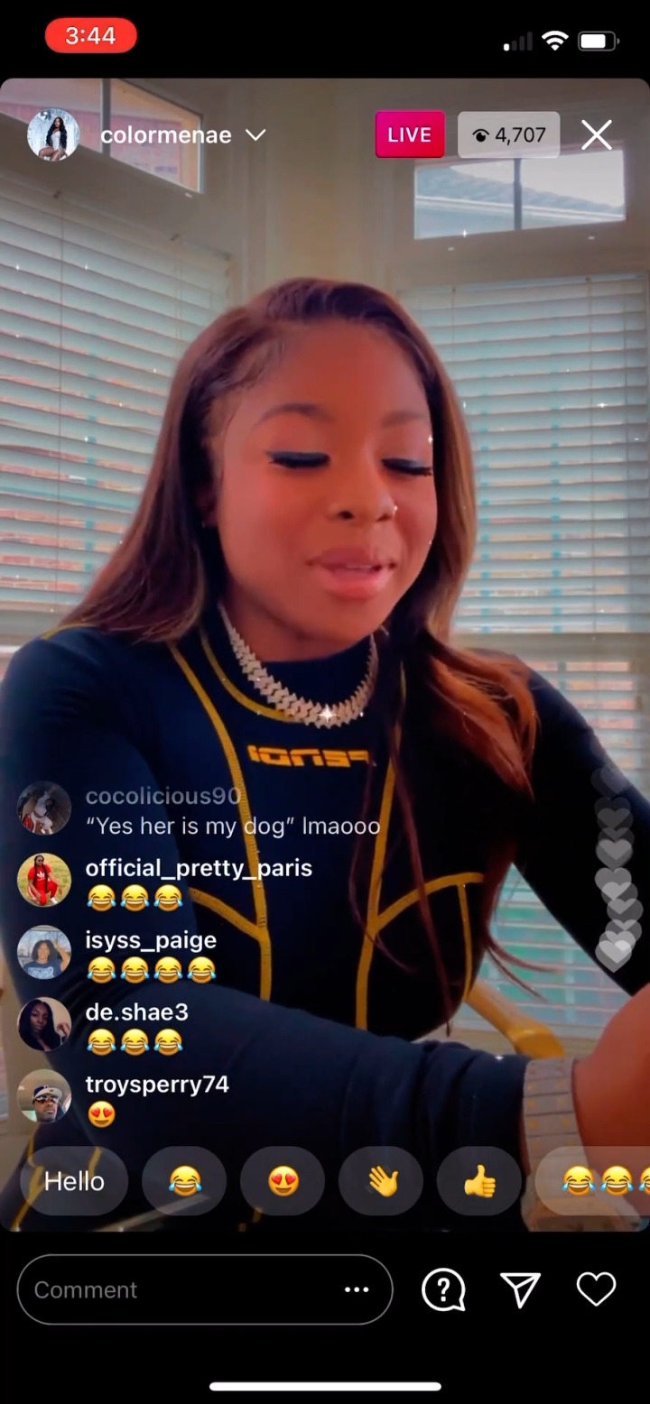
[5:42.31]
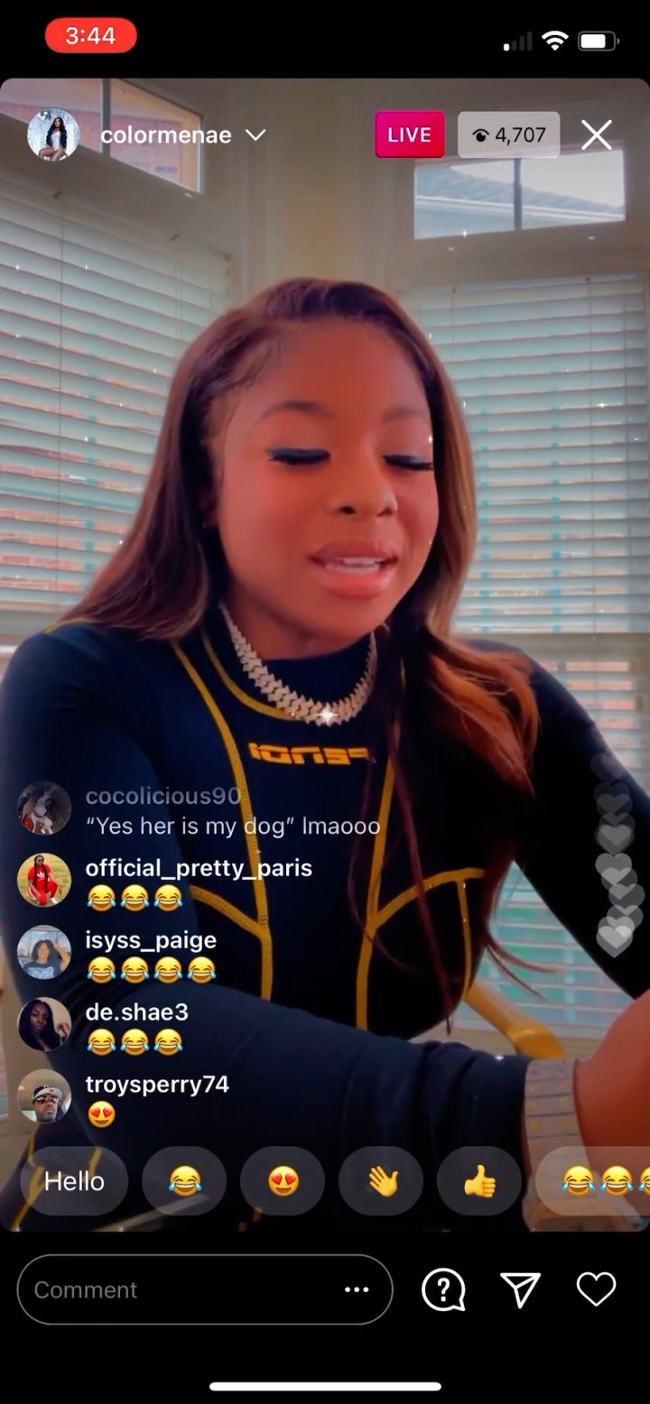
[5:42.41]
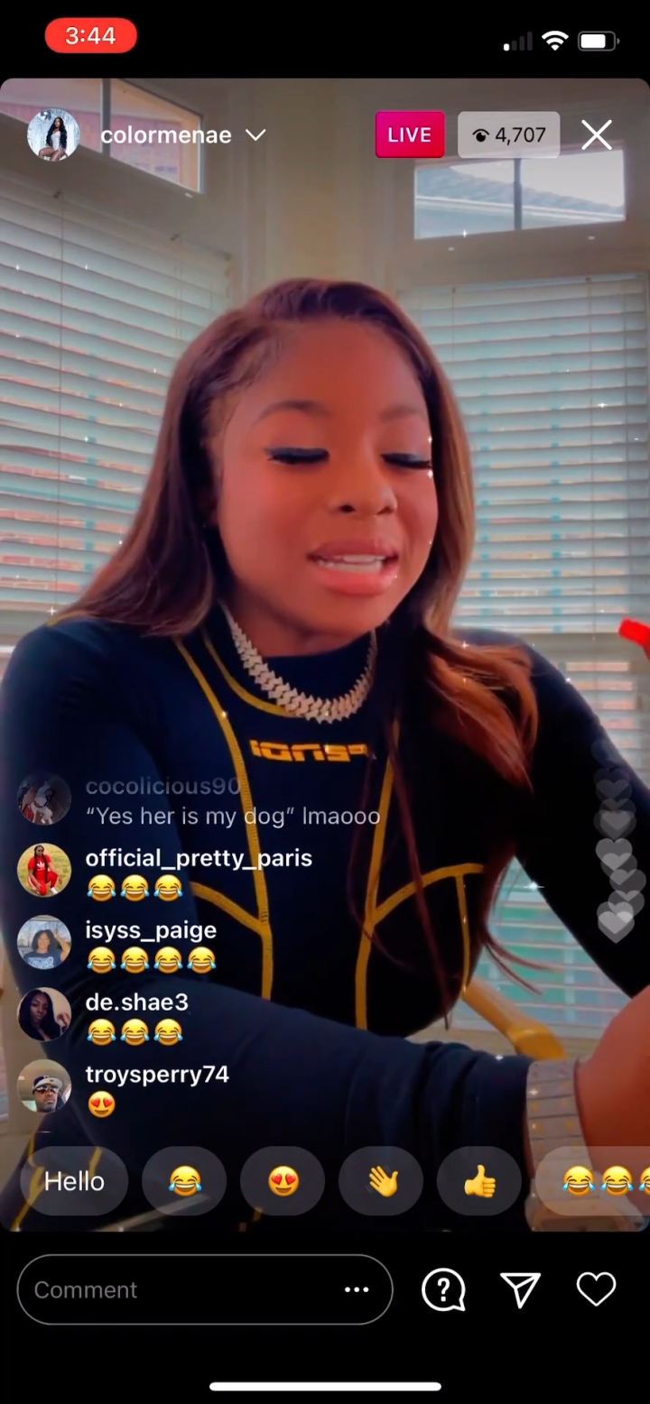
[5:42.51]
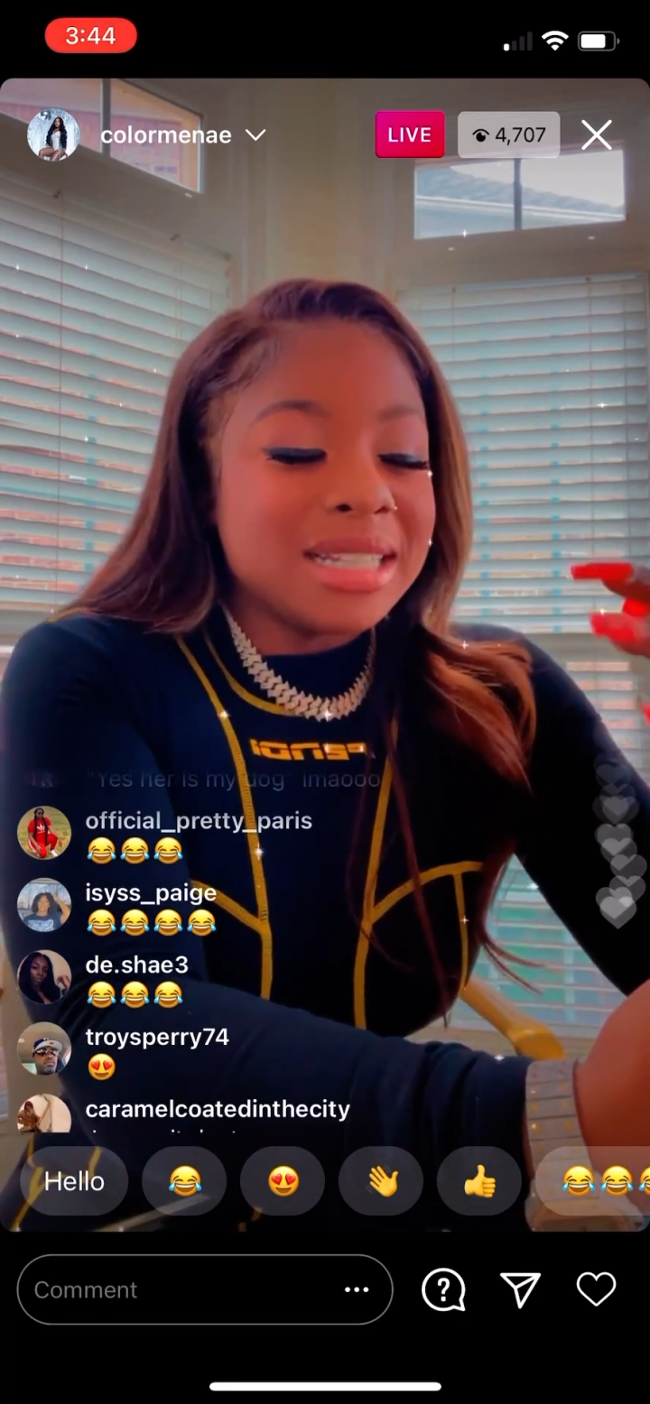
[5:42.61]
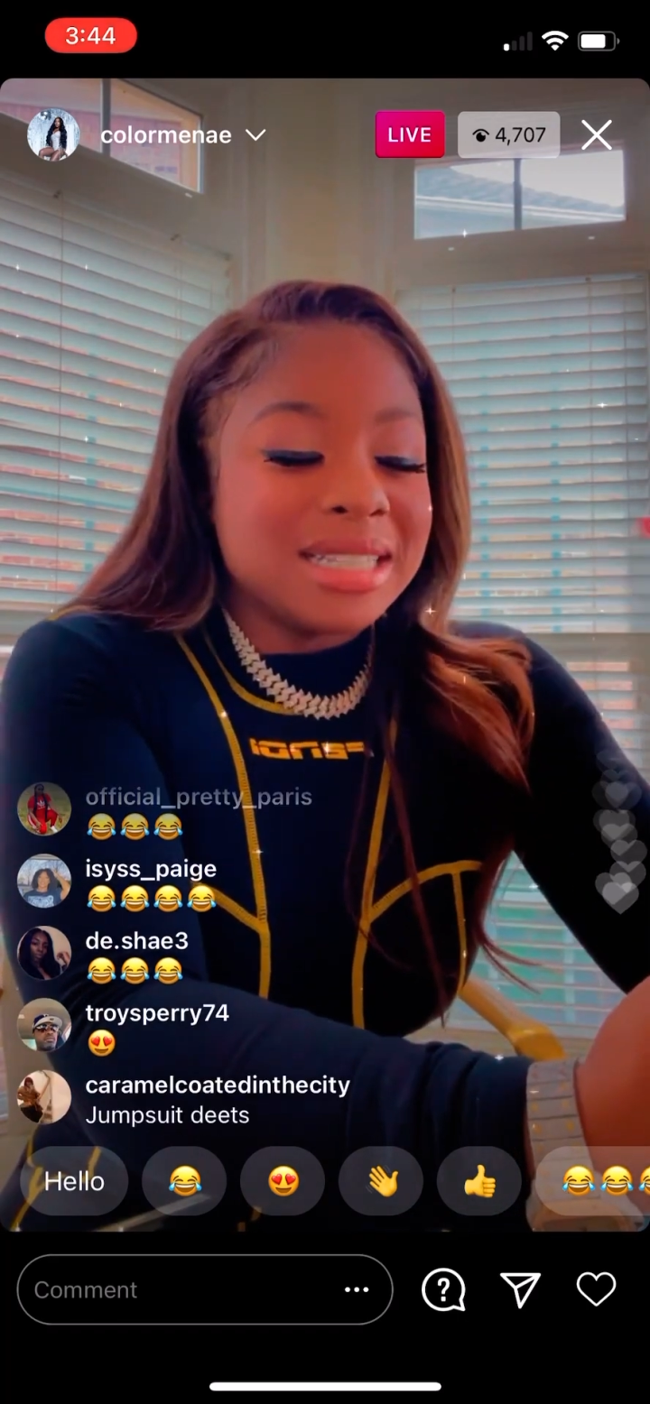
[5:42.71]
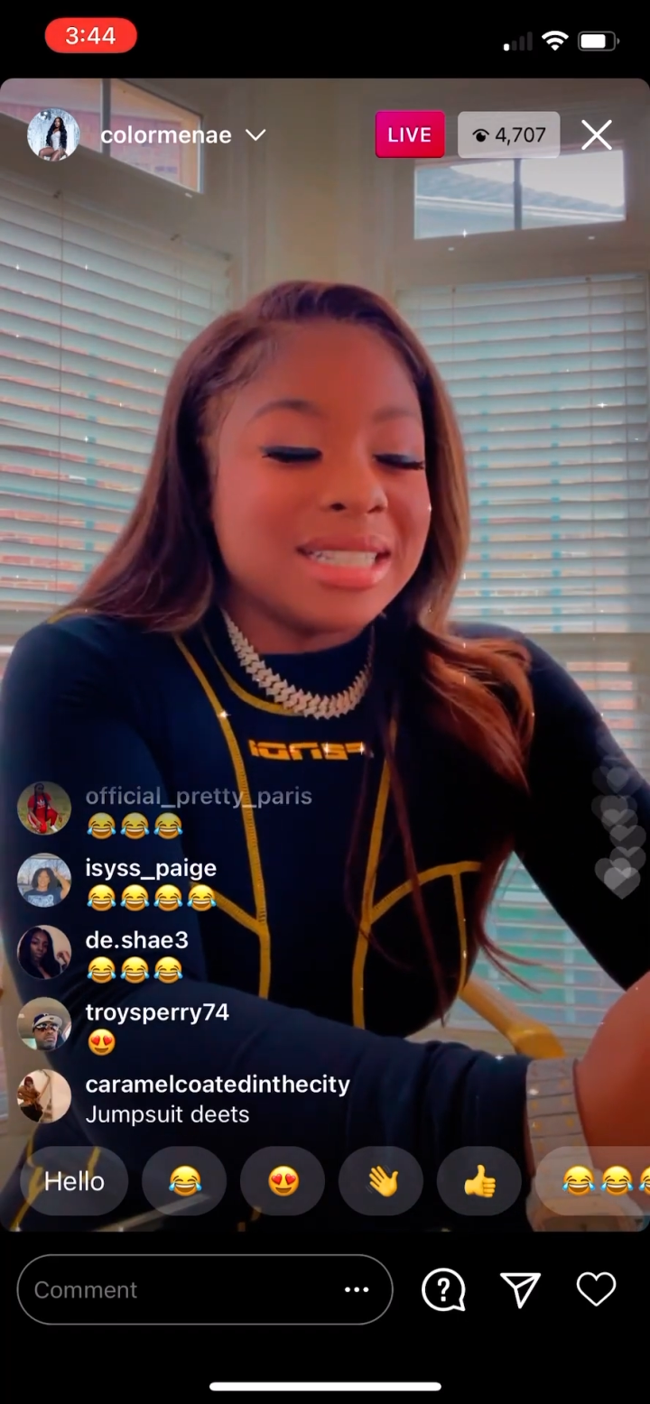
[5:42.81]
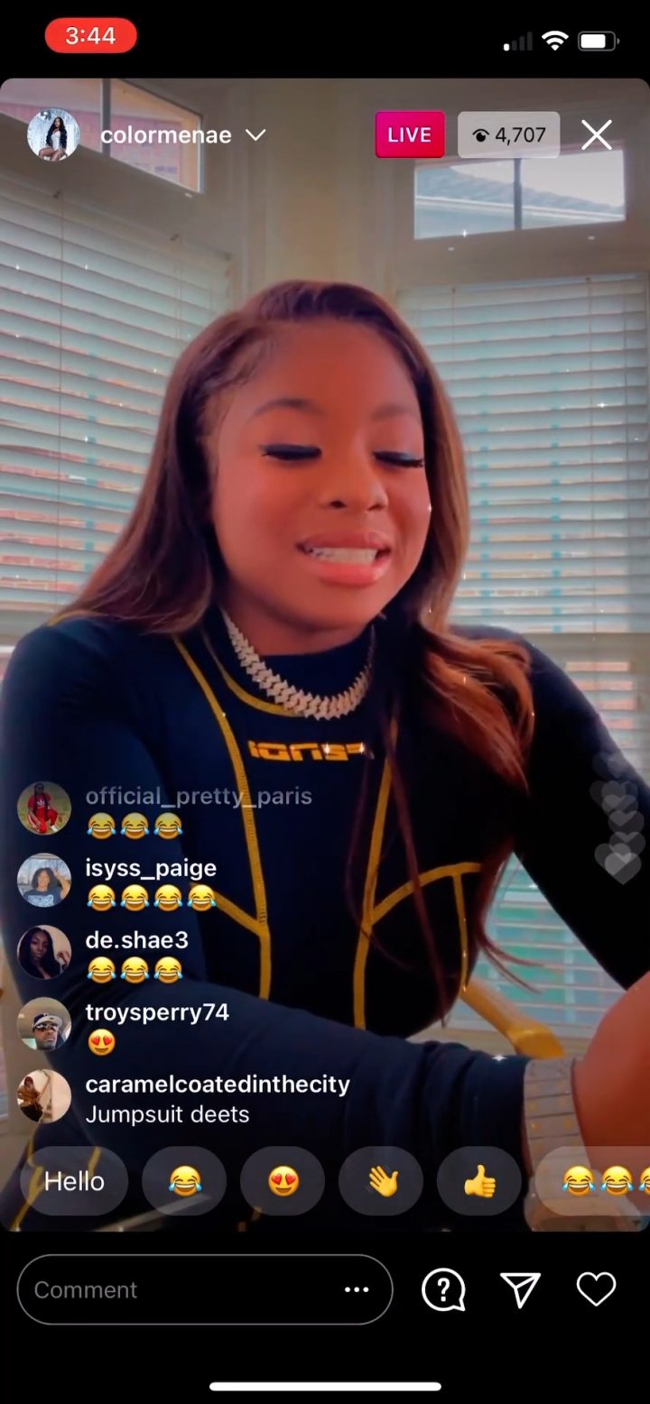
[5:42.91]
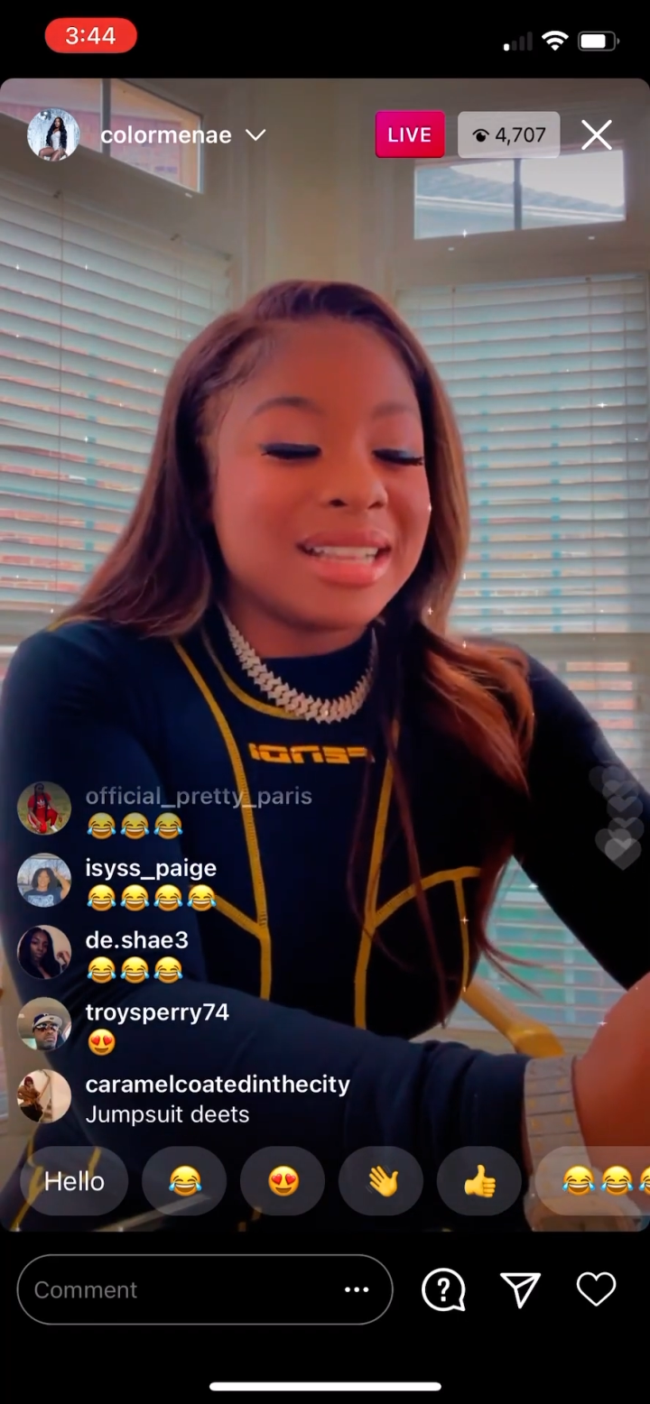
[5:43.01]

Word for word: because